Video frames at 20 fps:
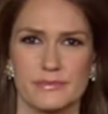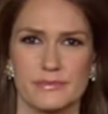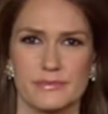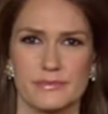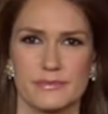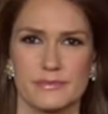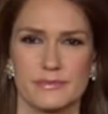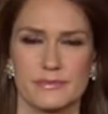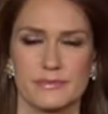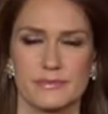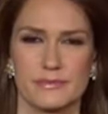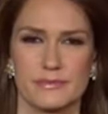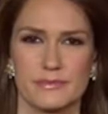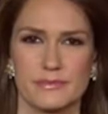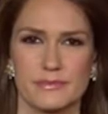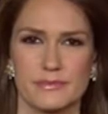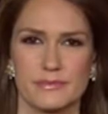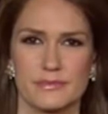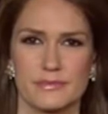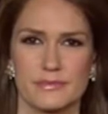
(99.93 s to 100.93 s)

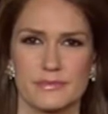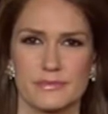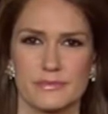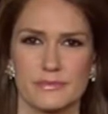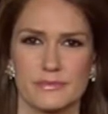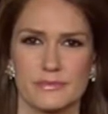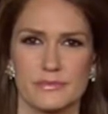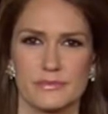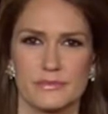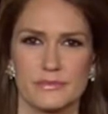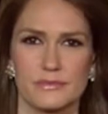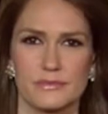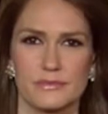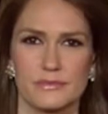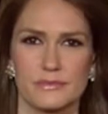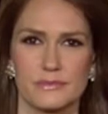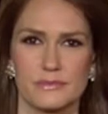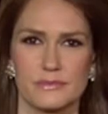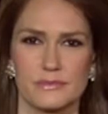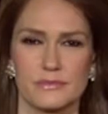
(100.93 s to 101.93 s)

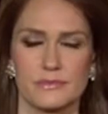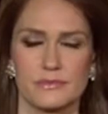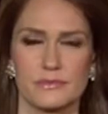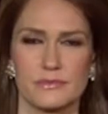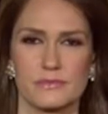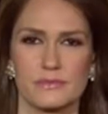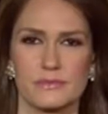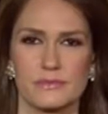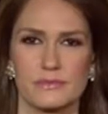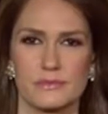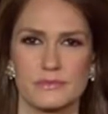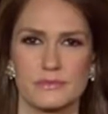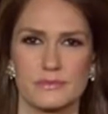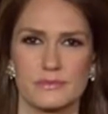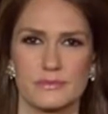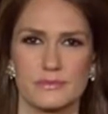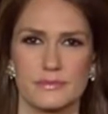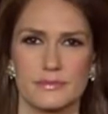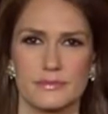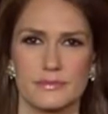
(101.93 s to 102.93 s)

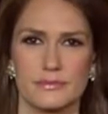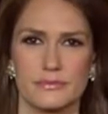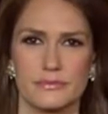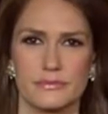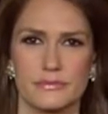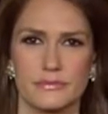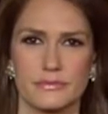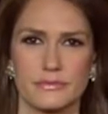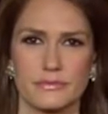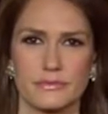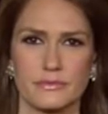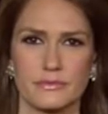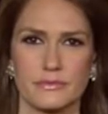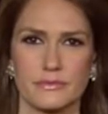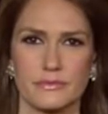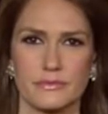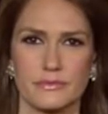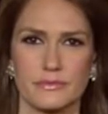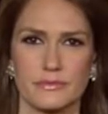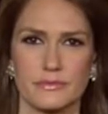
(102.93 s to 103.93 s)

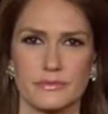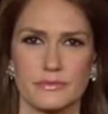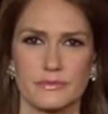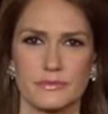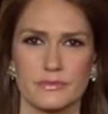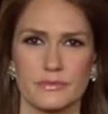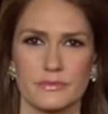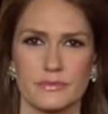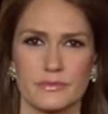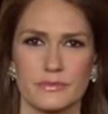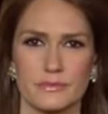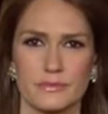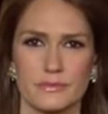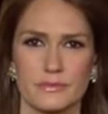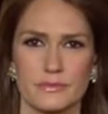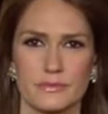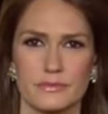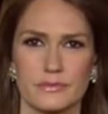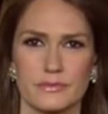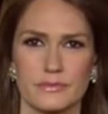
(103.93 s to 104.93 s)

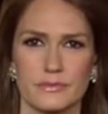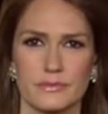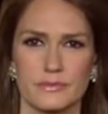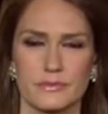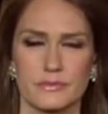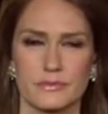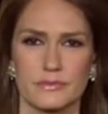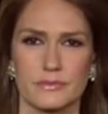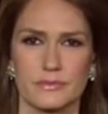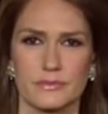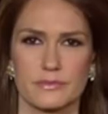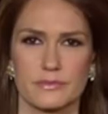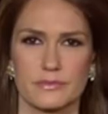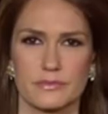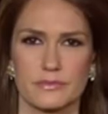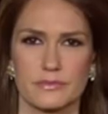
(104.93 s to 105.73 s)
(silent)